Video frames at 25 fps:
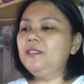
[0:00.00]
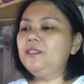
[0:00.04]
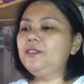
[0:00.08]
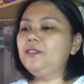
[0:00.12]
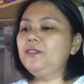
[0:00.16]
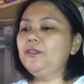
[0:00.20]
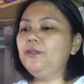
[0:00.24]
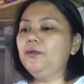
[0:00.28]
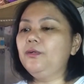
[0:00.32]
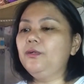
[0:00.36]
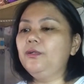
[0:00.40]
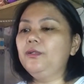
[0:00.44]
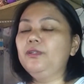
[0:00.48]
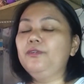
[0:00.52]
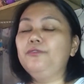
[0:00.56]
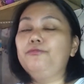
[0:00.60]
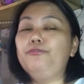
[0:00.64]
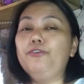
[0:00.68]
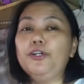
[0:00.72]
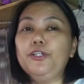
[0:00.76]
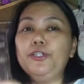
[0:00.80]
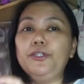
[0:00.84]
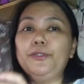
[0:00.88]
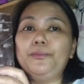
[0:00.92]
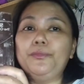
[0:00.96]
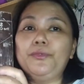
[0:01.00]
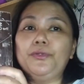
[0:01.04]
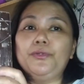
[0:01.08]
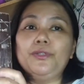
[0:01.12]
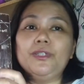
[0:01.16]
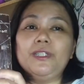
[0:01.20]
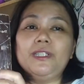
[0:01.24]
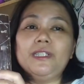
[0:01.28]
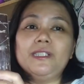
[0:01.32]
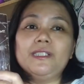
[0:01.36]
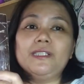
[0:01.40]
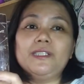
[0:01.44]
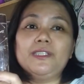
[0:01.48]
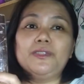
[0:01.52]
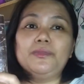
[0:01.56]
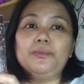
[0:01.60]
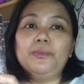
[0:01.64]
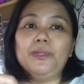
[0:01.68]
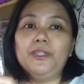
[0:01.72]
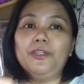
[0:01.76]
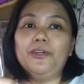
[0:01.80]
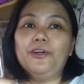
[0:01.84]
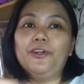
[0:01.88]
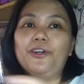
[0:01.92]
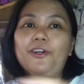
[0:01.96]
So volume 2 is
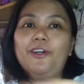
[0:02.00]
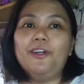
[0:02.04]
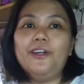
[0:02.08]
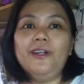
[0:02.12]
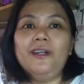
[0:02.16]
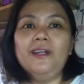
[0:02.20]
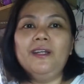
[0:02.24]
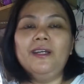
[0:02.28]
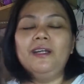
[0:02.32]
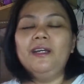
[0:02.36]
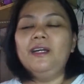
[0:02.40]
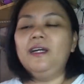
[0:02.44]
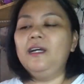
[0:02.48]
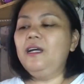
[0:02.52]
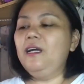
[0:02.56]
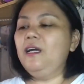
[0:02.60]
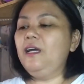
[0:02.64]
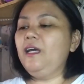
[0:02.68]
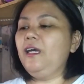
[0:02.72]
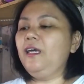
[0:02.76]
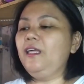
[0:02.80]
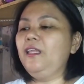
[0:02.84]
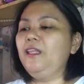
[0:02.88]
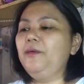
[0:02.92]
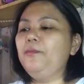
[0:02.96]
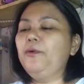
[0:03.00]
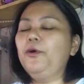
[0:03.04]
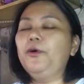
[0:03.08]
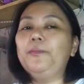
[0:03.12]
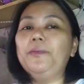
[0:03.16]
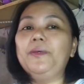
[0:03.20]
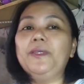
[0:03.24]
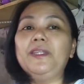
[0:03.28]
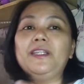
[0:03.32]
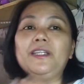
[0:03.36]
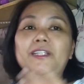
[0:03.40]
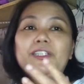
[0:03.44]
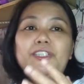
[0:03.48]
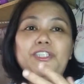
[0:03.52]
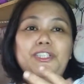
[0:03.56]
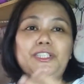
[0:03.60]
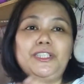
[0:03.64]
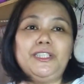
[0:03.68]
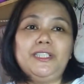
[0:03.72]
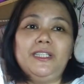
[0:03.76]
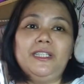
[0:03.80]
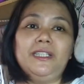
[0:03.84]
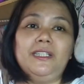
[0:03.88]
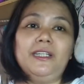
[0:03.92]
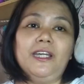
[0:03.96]
with her, and I'm hoping that
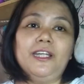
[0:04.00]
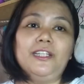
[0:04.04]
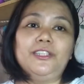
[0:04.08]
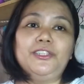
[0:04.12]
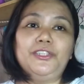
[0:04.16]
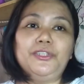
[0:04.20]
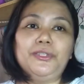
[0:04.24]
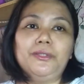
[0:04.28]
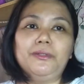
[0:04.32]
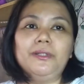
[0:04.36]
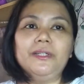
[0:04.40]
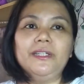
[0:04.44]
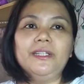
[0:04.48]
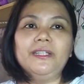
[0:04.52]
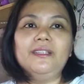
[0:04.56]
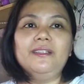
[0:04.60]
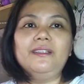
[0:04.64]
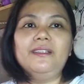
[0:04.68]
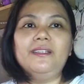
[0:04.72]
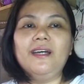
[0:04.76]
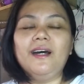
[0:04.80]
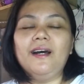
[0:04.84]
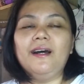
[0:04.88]
she enjoyed